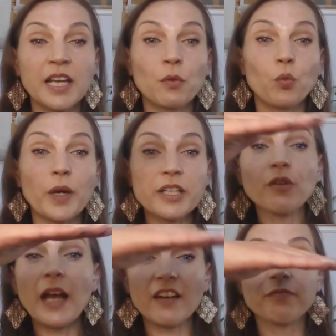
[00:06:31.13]
When you
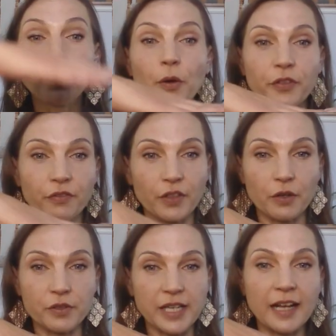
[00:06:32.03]
have both of
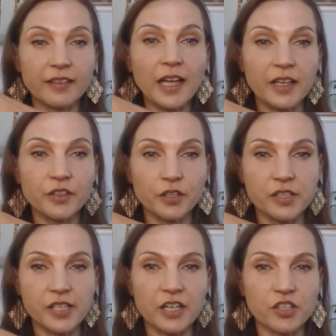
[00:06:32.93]
those at that
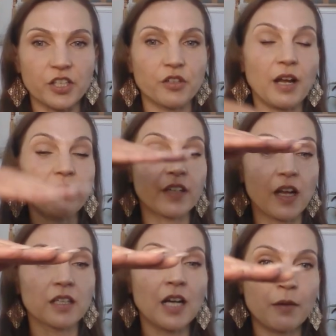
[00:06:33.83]
intersection, you have an
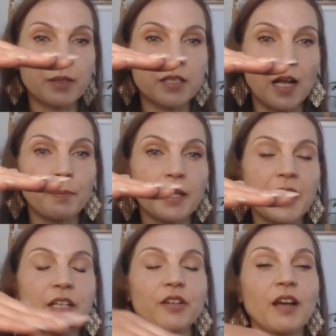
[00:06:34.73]
uncommon
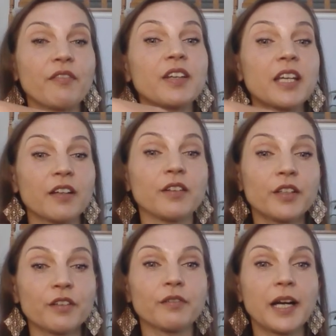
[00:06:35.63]
topic and you have
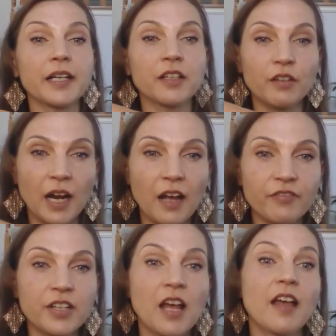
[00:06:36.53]
killer writing
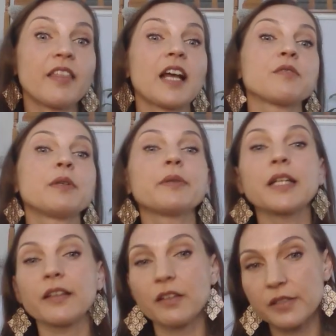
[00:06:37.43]
craft, that's where we
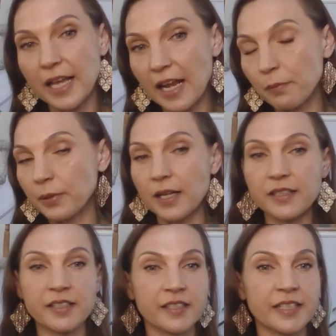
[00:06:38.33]
get those A+
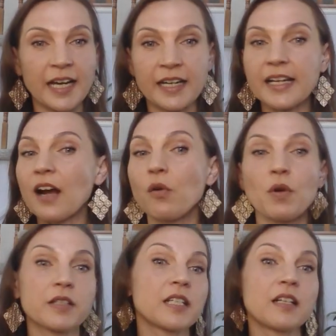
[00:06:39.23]
standout
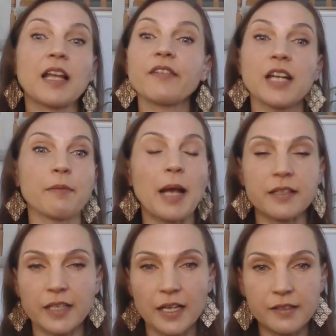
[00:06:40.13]
once in a lifetime
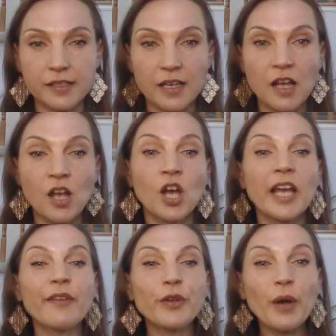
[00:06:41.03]
essays.
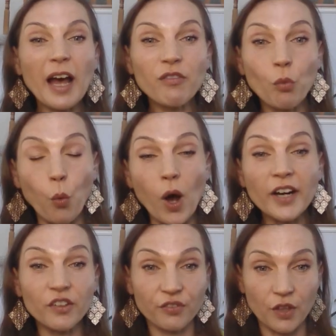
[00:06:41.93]
If you have one
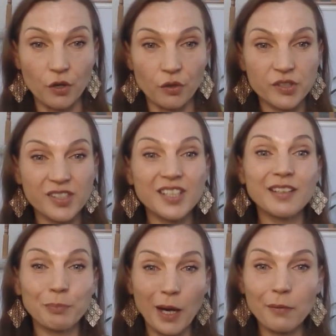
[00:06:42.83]
of those,
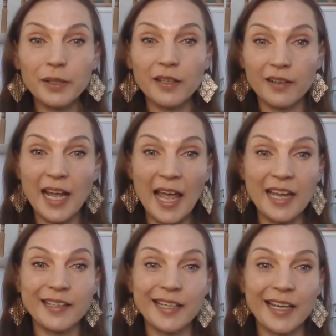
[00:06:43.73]
you're probably going to
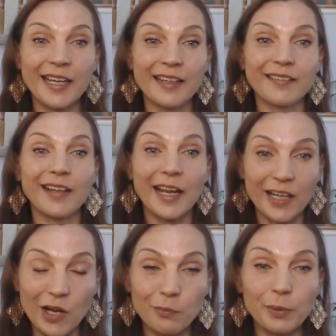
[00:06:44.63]
end in
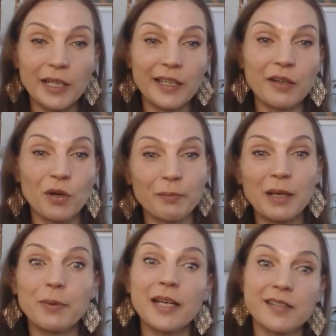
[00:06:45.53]
like a B or
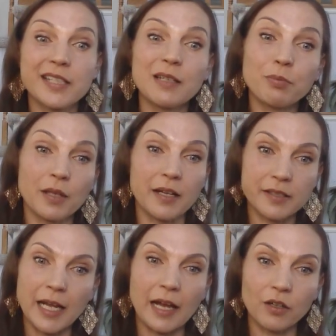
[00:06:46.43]
maybe a C+
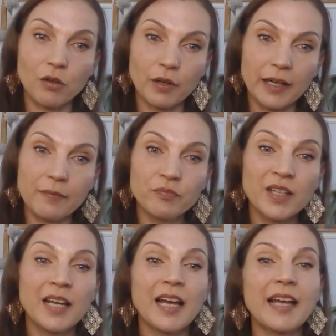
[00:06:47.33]
category.
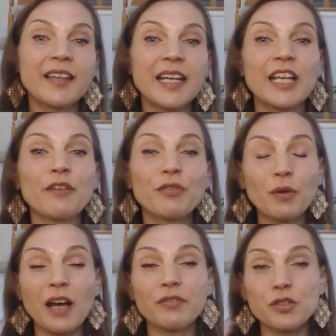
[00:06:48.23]
And then if you
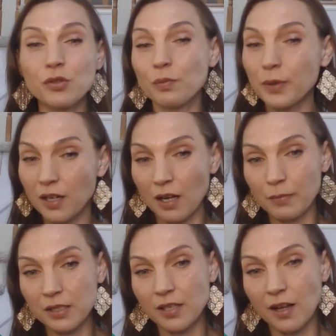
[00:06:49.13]
have a super
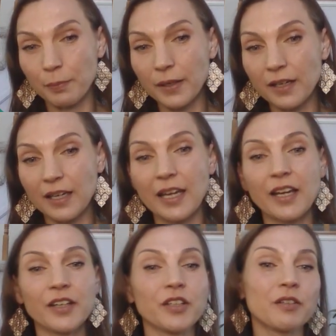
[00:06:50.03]
common topic
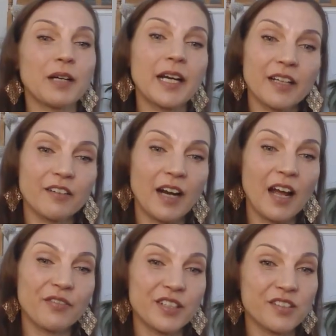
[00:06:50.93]
and your writing
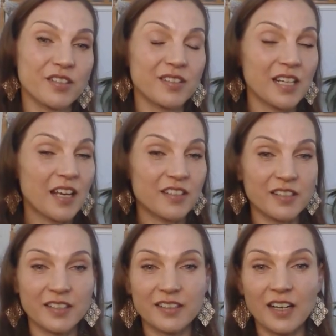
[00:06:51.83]
craft is
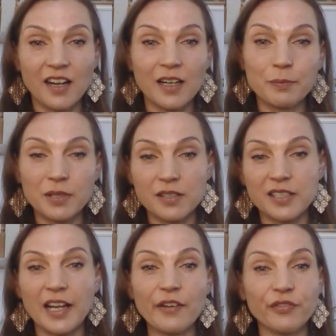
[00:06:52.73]
just not up to
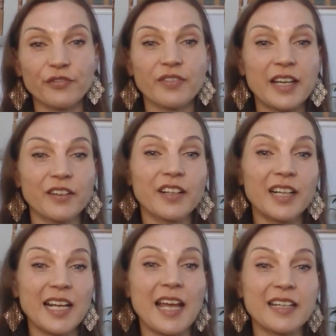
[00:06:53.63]
snuff, then you're going
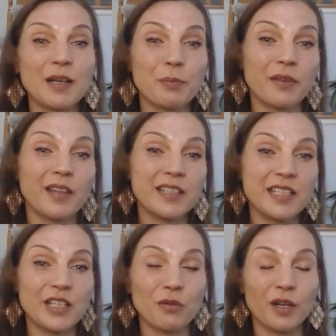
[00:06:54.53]
to end up in the
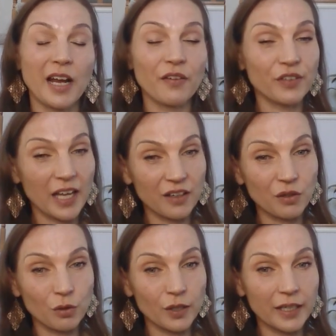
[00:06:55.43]
D or F
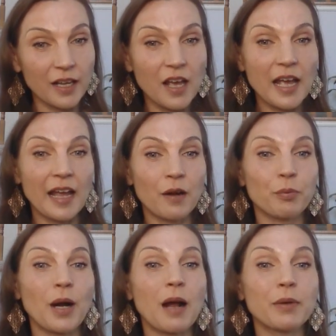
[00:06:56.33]
category, and
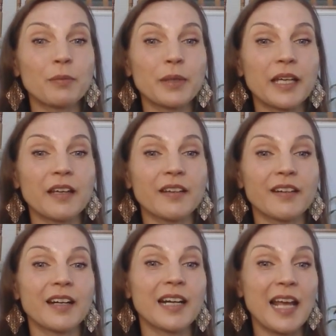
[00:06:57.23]
probably
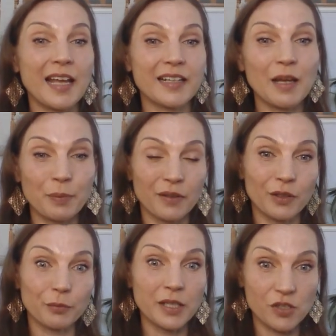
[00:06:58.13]
you're going to end up in
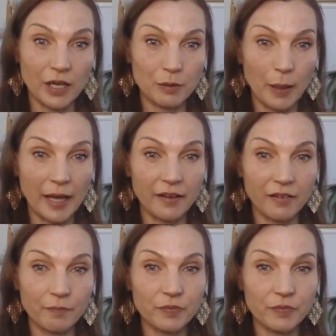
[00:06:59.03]
the reject pile.